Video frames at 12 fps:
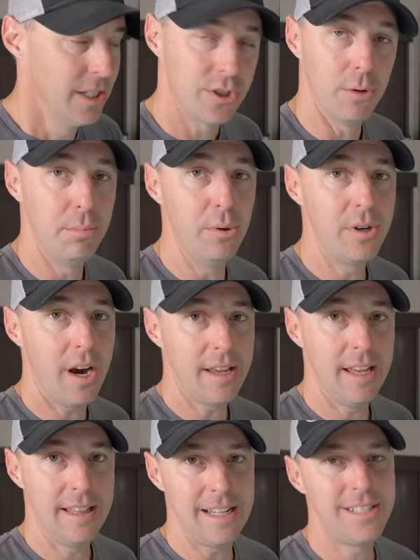So
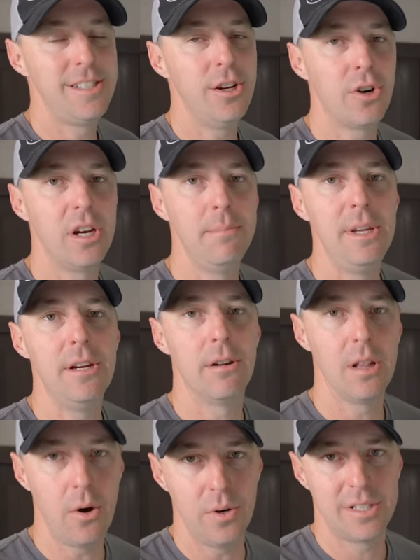boondocking, that's still gonna be your
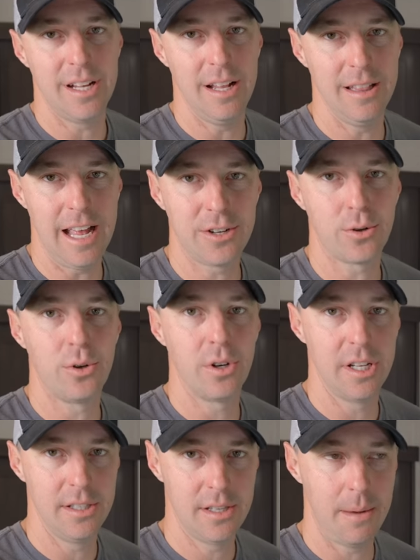lowest electrical
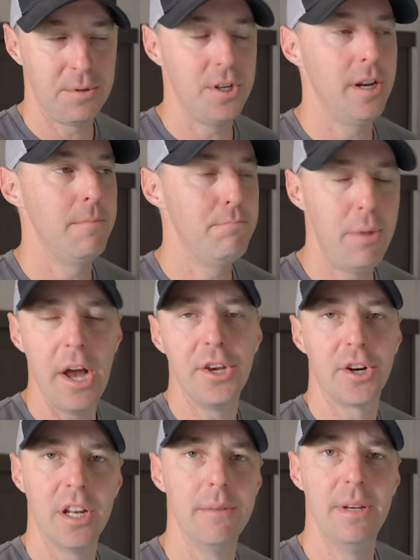consumption, but
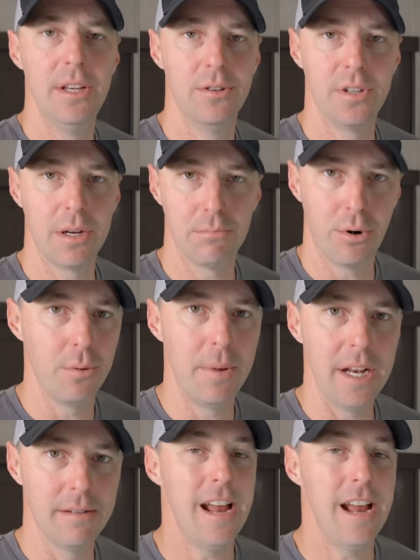you're gonna be using propane.